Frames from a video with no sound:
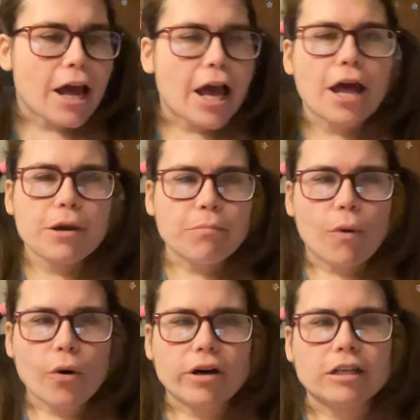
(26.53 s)
and
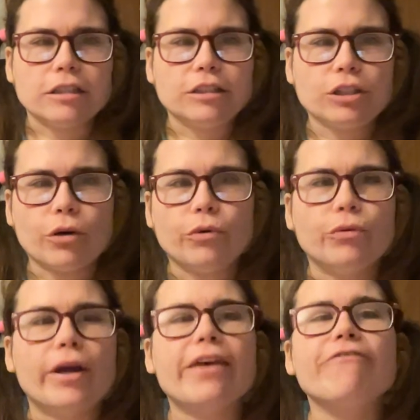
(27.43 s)
more.
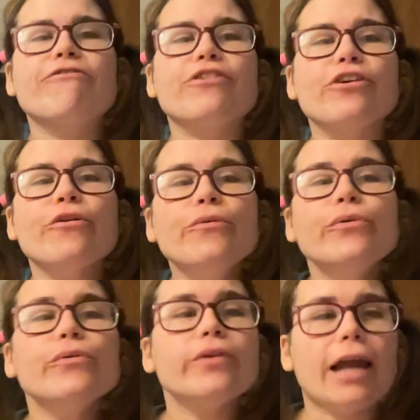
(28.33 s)
So if
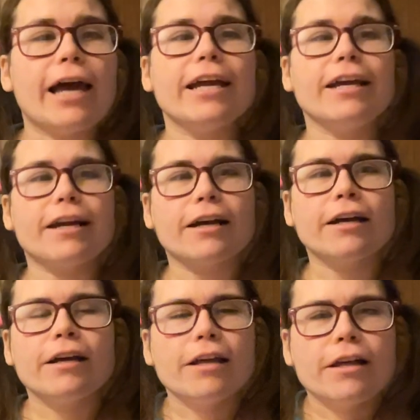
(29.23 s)
you like
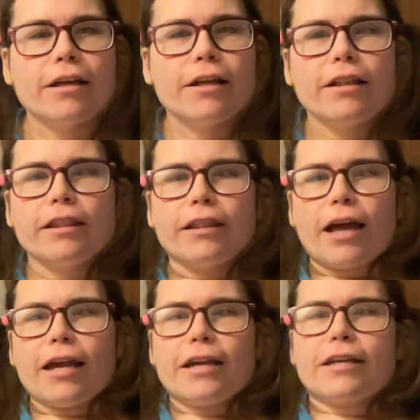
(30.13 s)

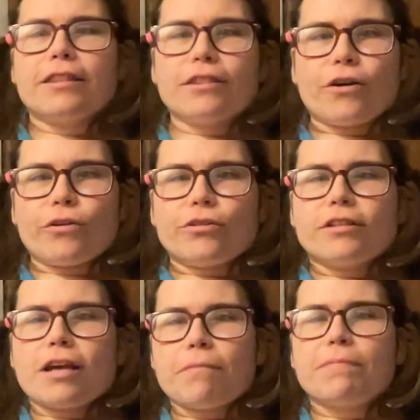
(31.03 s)
those
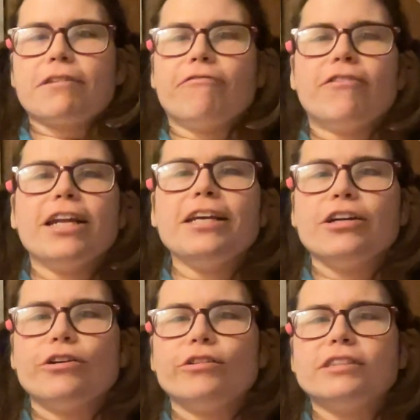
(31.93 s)
types of
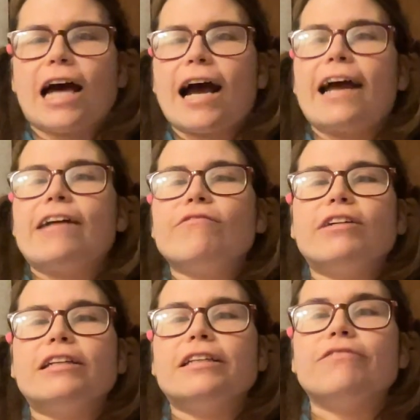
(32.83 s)
videos, I
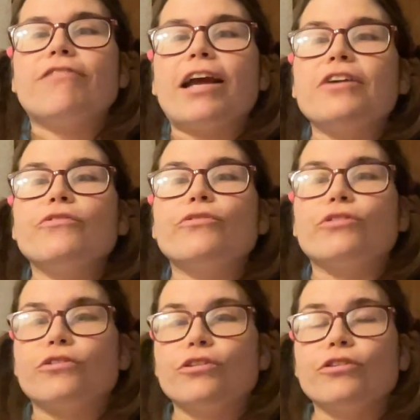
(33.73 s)
would invite you
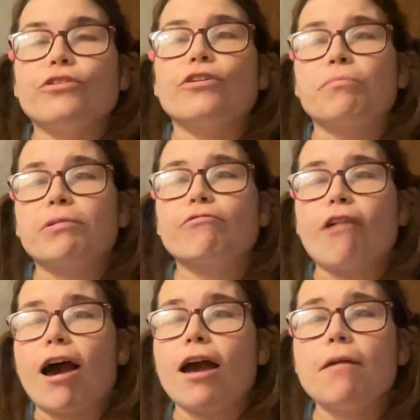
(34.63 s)
to
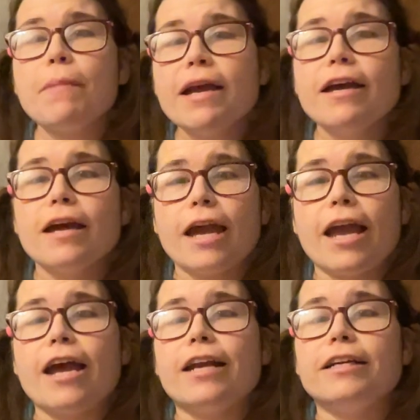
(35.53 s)
subscribe.
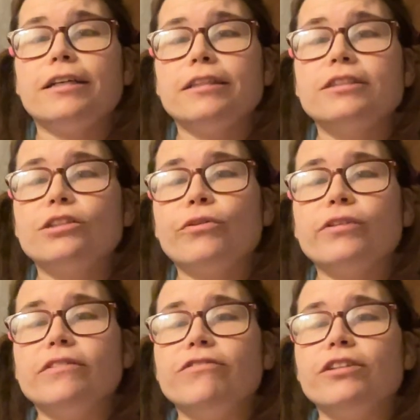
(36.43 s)
And also,
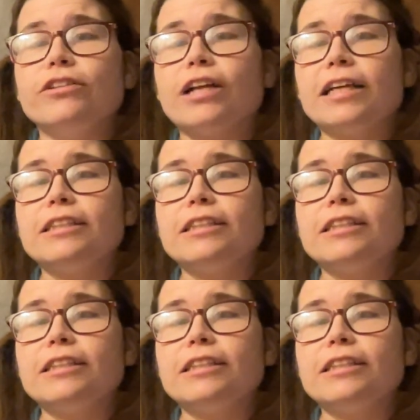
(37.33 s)
if you like